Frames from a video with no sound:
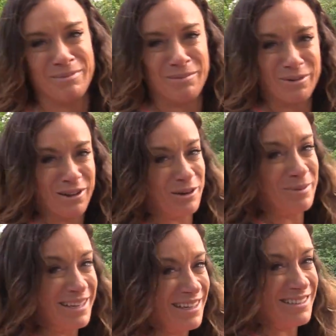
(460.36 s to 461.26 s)
my brother
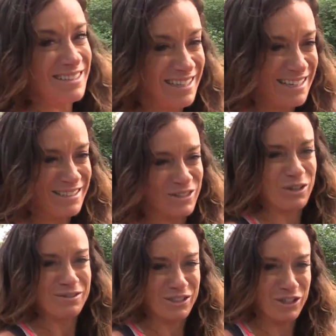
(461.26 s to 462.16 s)
because he
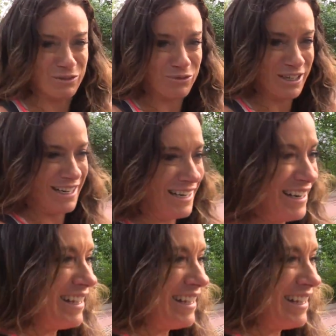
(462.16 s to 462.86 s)
deserves a good freaking